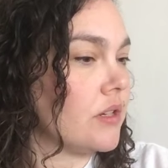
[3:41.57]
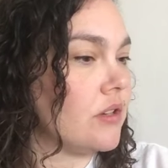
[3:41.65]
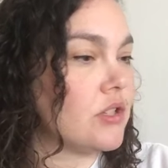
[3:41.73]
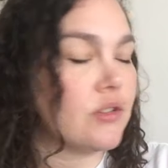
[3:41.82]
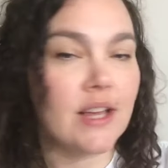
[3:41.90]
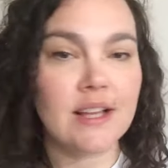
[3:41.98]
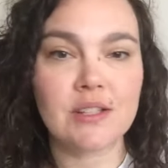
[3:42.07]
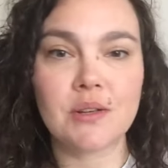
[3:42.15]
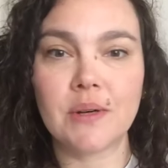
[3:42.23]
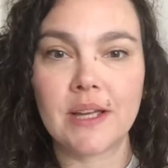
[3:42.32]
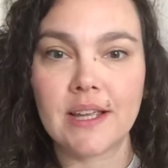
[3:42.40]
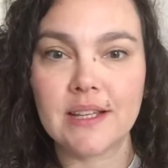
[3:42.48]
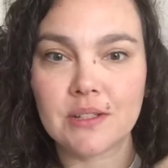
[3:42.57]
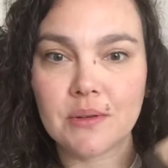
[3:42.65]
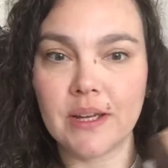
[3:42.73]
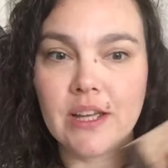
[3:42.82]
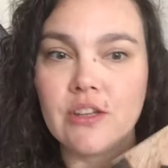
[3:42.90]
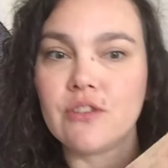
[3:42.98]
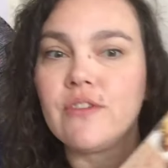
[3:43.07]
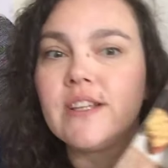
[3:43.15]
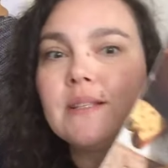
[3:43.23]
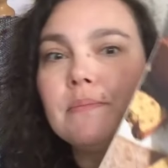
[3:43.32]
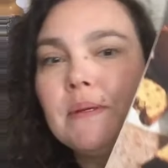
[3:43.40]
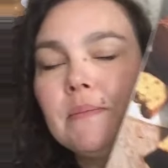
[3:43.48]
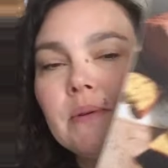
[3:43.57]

so that's quite, it's quite a good recipe